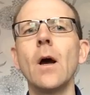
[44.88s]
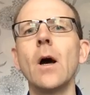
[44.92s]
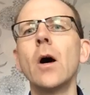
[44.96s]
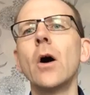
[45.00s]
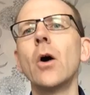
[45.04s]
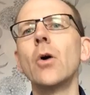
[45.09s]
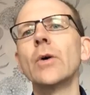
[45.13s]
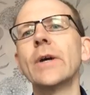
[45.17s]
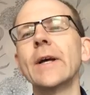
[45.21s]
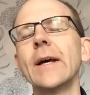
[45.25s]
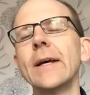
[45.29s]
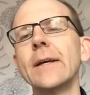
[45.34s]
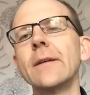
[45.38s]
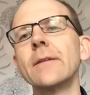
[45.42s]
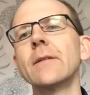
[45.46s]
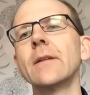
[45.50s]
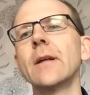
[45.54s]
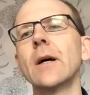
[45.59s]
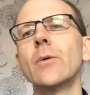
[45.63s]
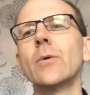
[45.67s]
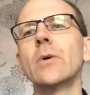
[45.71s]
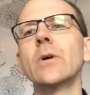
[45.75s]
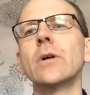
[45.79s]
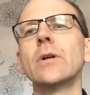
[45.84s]
Okay,
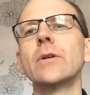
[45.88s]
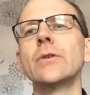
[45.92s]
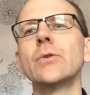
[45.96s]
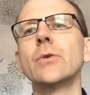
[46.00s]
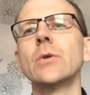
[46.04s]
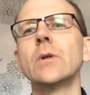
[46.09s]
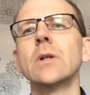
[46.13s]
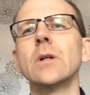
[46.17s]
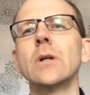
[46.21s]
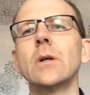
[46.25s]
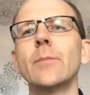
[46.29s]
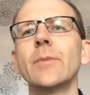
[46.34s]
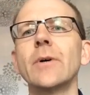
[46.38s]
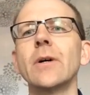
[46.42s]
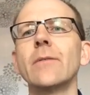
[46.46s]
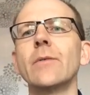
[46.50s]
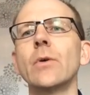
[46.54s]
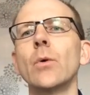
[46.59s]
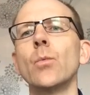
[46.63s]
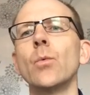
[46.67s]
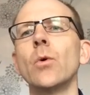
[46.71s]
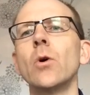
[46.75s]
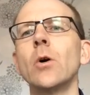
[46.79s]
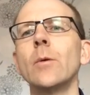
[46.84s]
now we're going to do a little bit of a
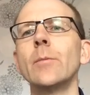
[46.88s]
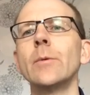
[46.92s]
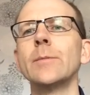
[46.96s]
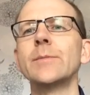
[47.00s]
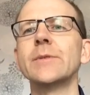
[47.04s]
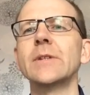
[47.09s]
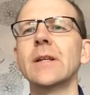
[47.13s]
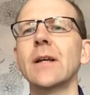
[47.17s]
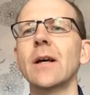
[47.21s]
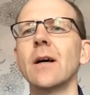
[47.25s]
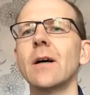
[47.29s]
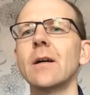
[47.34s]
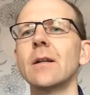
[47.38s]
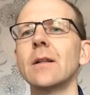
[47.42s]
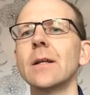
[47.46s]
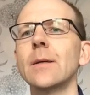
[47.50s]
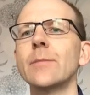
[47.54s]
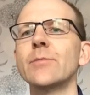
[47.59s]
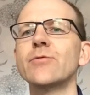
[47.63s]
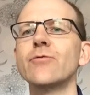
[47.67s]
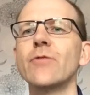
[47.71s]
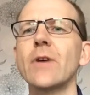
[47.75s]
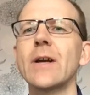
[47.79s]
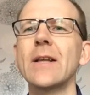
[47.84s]
warm-up to get our
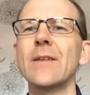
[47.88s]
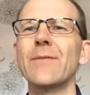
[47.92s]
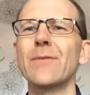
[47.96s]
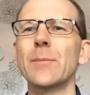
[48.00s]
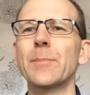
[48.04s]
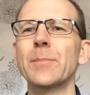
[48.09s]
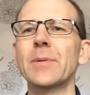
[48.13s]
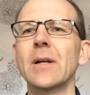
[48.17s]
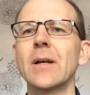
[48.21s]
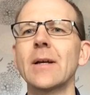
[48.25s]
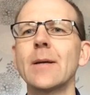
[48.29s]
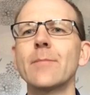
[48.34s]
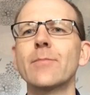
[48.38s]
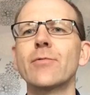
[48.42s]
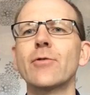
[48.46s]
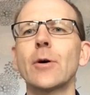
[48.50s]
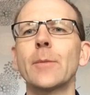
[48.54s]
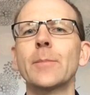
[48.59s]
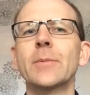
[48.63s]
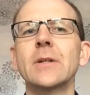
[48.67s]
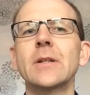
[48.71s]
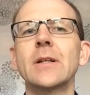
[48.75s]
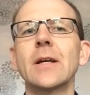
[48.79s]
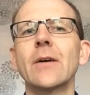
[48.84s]
lips ready for playing
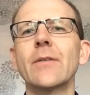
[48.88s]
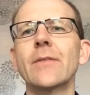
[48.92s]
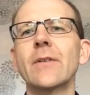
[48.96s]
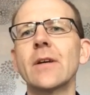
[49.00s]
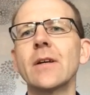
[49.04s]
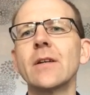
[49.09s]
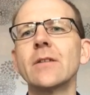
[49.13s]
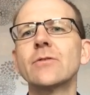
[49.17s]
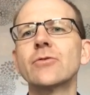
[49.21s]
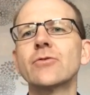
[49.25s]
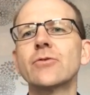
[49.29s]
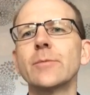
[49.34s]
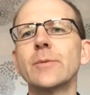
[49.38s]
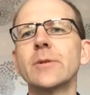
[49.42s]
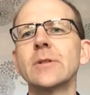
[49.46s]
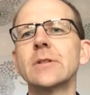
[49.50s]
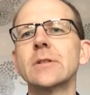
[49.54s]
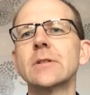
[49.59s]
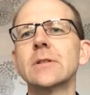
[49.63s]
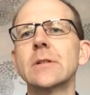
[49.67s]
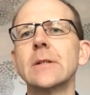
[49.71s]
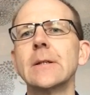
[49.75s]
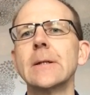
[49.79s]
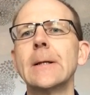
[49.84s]
properly down the
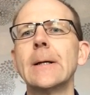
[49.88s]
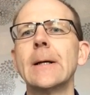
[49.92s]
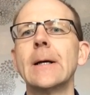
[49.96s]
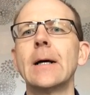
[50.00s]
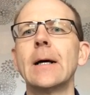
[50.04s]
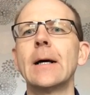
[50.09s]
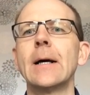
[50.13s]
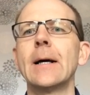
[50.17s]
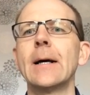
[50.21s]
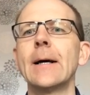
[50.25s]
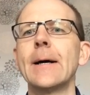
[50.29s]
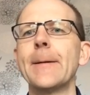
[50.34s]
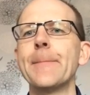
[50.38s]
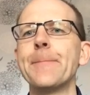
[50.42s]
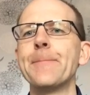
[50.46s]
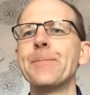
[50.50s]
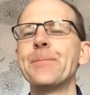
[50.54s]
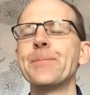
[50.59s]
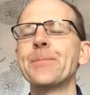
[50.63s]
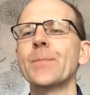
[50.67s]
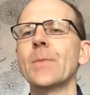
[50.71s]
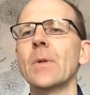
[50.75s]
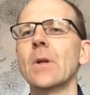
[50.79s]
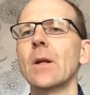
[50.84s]
instrument.
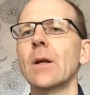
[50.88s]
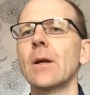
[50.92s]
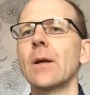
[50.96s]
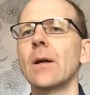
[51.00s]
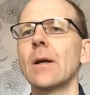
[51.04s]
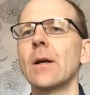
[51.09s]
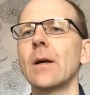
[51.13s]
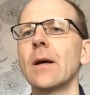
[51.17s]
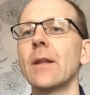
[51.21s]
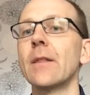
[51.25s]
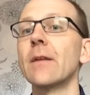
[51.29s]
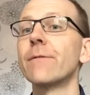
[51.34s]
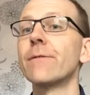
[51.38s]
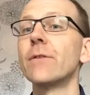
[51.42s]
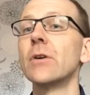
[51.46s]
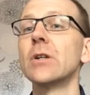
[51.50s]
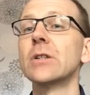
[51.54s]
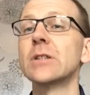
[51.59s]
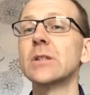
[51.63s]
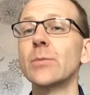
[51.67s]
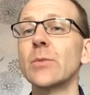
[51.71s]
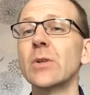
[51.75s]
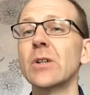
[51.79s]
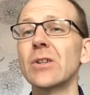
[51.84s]
And the
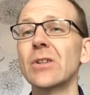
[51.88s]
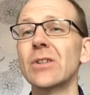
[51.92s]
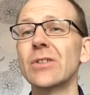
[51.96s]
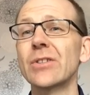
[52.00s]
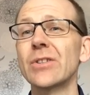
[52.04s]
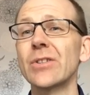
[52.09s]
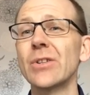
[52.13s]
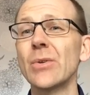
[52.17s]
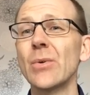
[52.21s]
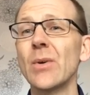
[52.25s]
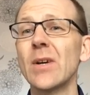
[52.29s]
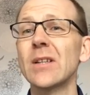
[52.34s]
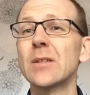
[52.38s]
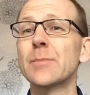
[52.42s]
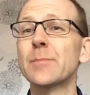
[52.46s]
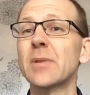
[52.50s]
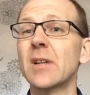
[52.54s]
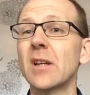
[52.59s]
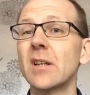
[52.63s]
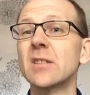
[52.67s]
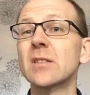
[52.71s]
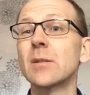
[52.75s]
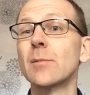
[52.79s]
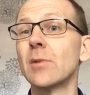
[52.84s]
first thing we're going to do is
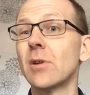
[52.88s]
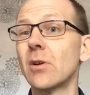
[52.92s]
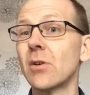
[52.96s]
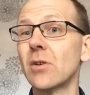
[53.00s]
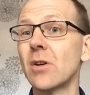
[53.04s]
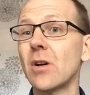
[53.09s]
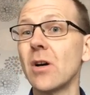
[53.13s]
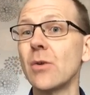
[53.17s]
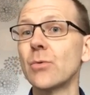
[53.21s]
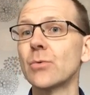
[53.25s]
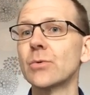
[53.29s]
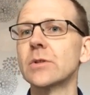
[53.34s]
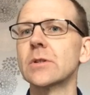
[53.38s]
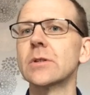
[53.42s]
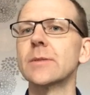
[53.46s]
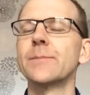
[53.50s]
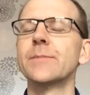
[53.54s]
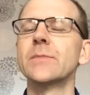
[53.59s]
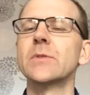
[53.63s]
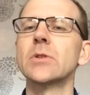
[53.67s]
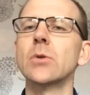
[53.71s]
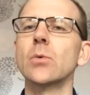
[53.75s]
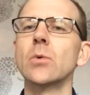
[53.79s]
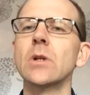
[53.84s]
play some long notes.
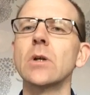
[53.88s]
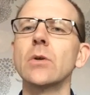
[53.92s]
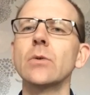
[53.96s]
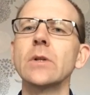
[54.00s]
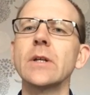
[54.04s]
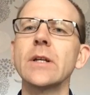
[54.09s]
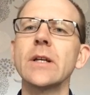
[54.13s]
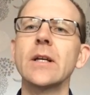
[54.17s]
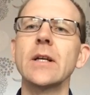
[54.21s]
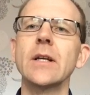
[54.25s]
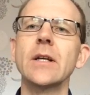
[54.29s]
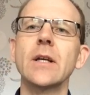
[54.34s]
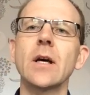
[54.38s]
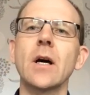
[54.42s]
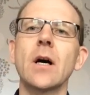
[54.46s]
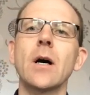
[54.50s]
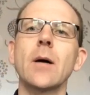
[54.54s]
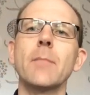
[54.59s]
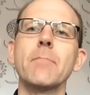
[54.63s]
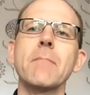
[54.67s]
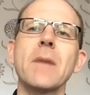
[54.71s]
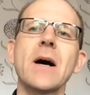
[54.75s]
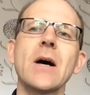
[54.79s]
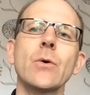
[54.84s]
So we'll only need
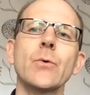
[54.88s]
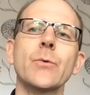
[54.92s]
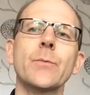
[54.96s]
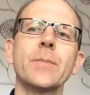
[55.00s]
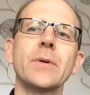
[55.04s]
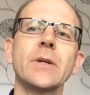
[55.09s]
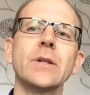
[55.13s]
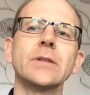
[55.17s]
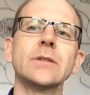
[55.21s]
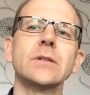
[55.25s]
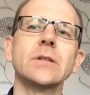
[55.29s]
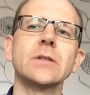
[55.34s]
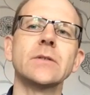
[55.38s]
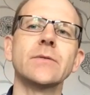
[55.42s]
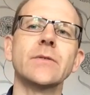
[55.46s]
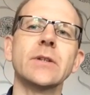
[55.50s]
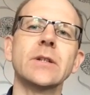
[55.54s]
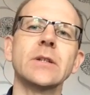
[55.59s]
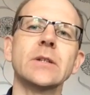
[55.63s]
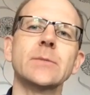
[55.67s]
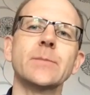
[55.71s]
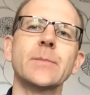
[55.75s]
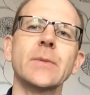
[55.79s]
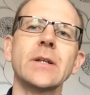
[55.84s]
our mouthpieces for
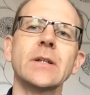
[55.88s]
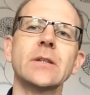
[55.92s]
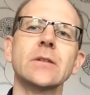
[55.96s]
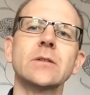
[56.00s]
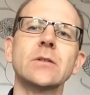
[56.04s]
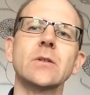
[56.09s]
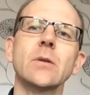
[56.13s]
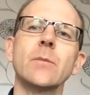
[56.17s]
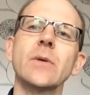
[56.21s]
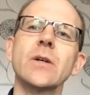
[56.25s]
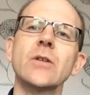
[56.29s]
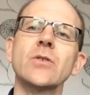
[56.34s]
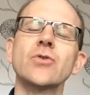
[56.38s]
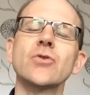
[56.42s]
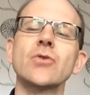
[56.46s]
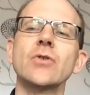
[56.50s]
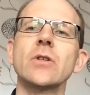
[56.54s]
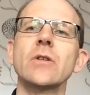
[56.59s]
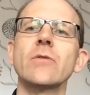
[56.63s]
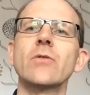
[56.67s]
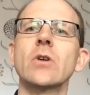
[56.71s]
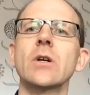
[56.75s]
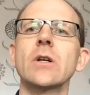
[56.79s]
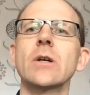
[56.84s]
this bit, so make sure
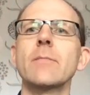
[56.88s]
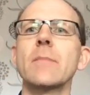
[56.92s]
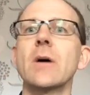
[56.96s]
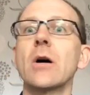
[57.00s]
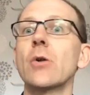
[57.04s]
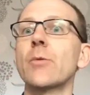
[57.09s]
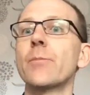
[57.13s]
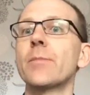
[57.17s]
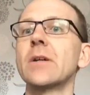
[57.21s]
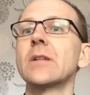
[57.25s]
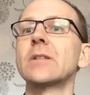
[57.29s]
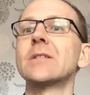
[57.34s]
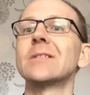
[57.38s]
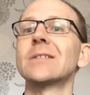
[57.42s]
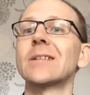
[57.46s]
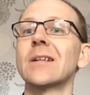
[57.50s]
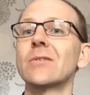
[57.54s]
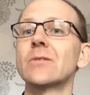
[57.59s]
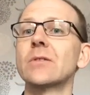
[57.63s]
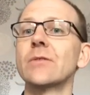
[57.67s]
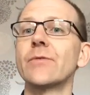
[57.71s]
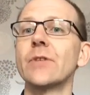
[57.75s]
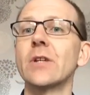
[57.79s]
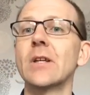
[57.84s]
you've got your mouthpieces
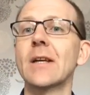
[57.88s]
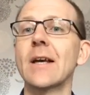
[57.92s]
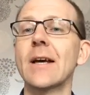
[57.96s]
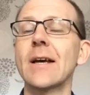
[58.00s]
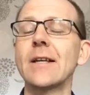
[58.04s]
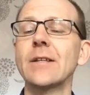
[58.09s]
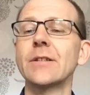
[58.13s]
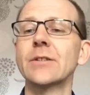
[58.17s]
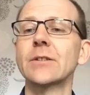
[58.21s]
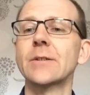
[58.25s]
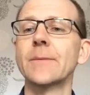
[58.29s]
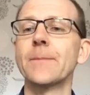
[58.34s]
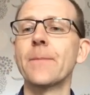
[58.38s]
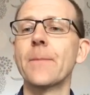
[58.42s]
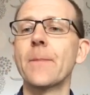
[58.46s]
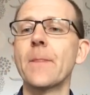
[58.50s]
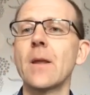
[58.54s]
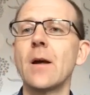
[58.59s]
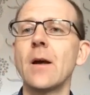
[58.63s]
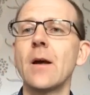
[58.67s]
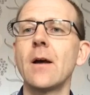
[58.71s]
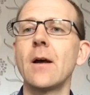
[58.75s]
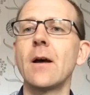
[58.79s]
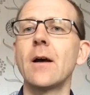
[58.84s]
out of your case
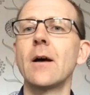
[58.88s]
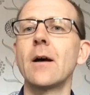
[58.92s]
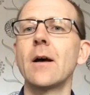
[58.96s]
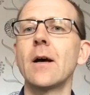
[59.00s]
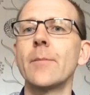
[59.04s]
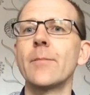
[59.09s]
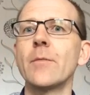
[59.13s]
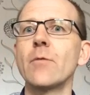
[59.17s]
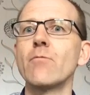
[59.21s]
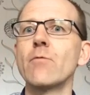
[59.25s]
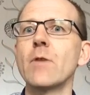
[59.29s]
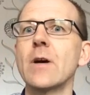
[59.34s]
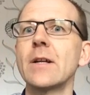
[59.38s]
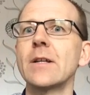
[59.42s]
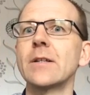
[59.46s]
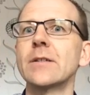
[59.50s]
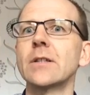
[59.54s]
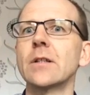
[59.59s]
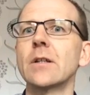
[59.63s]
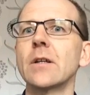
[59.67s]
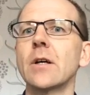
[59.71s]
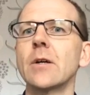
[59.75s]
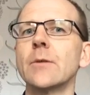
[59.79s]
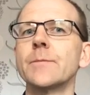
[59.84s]
and ready
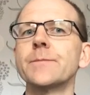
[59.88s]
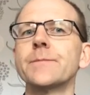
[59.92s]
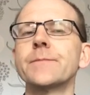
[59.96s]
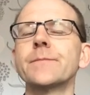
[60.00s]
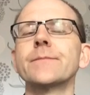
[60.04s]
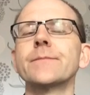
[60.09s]
to go.